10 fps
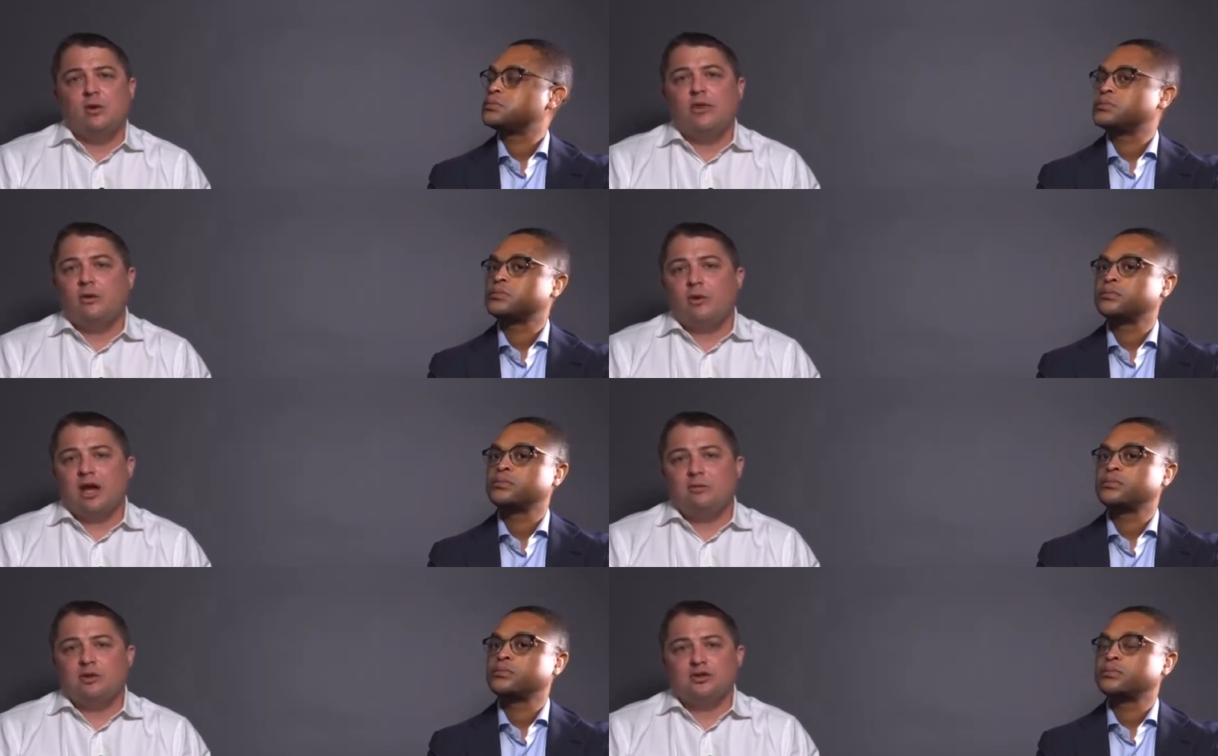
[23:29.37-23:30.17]
Speaker 1: They were
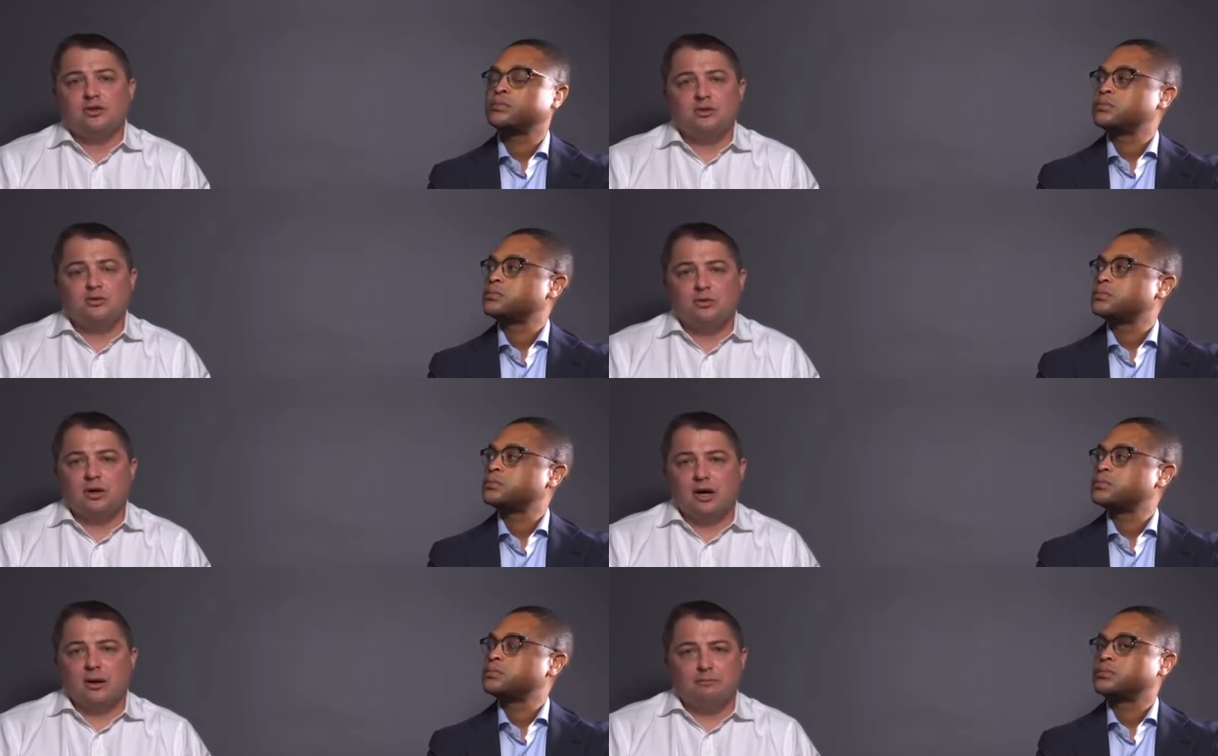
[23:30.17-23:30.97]
able
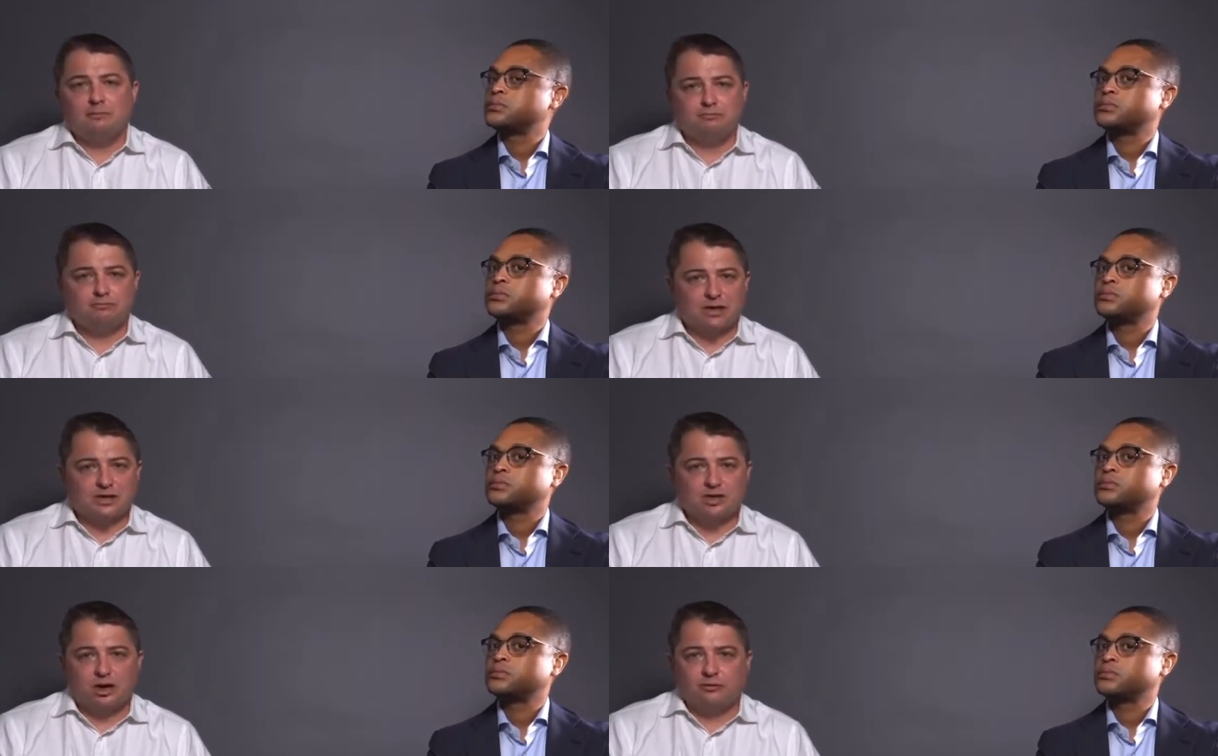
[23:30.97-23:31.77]
to um,
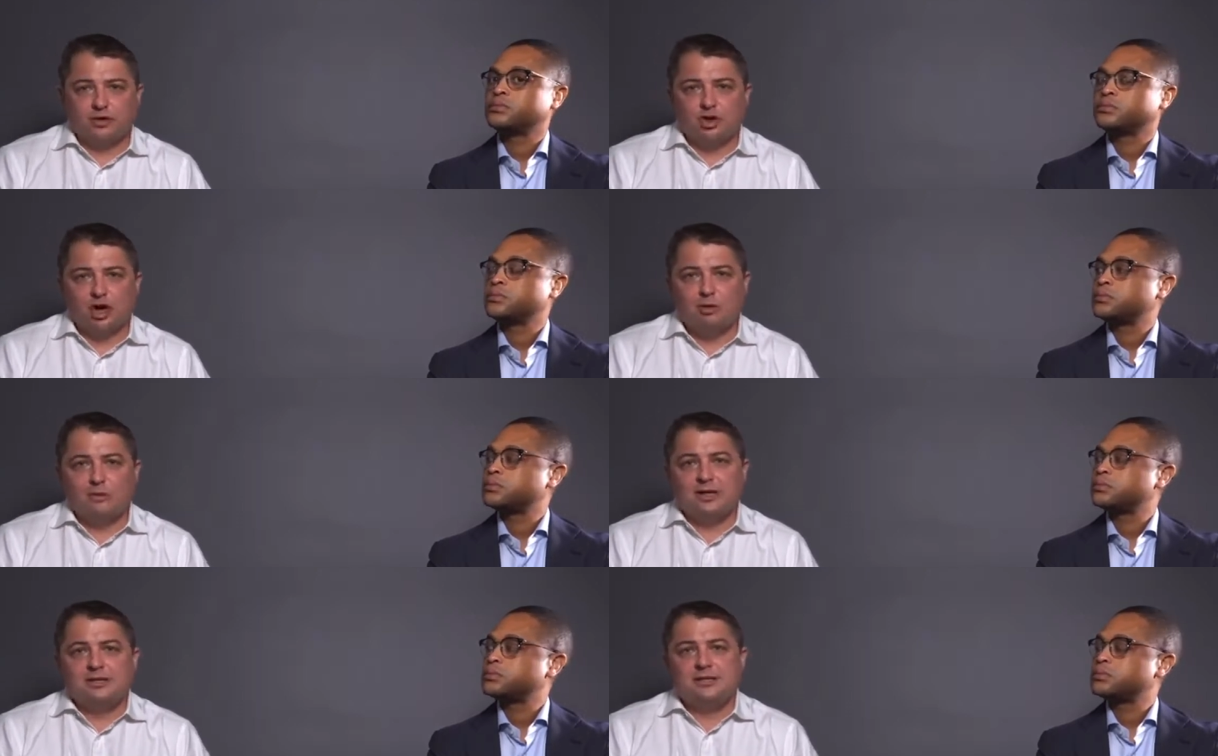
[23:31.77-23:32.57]
pick staff on
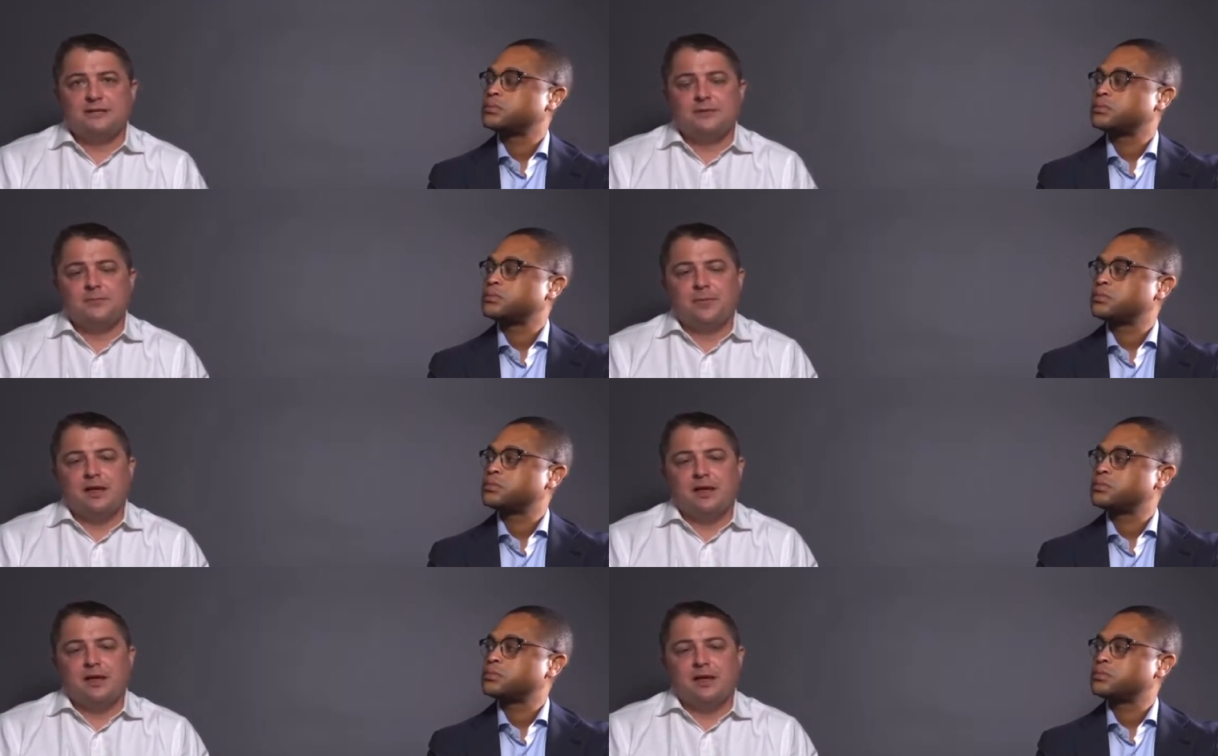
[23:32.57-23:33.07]
comorbidities.